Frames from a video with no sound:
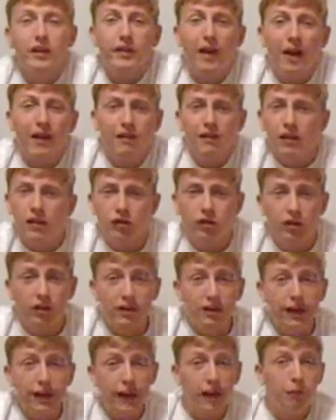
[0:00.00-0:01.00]
Draxler should
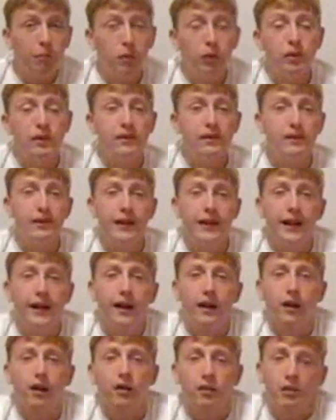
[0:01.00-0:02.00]
stay in
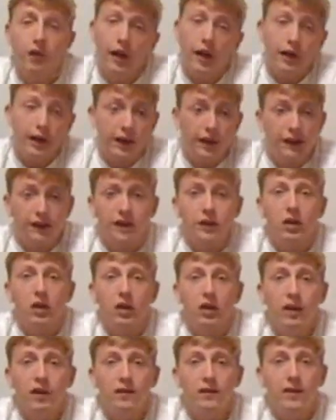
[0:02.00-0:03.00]
Bundesliga and
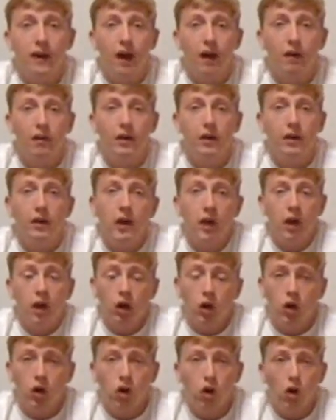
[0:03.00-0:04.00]
continue his talent,
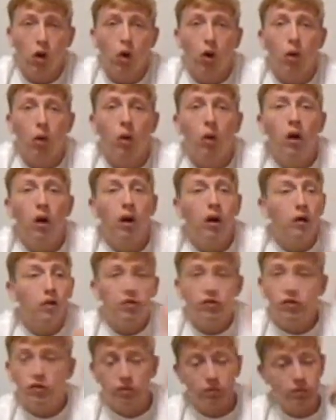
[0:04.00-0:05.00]
grow,
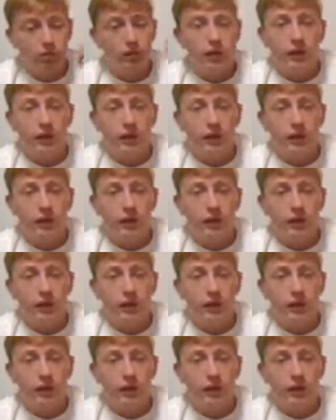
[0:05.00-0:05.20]
just